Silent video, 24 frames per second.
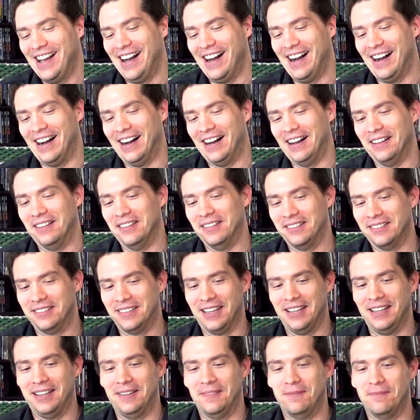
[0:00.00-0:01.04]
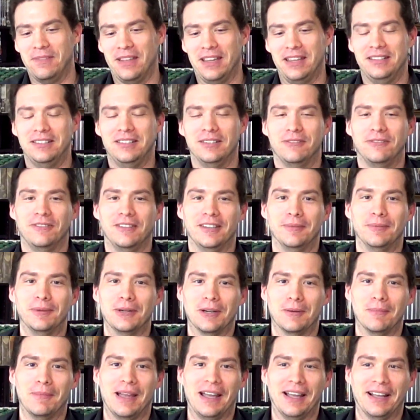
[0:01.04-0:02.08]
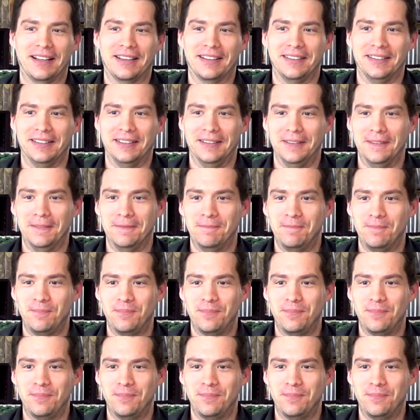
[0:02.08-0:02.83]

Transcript: Uh, they they defib her back uh,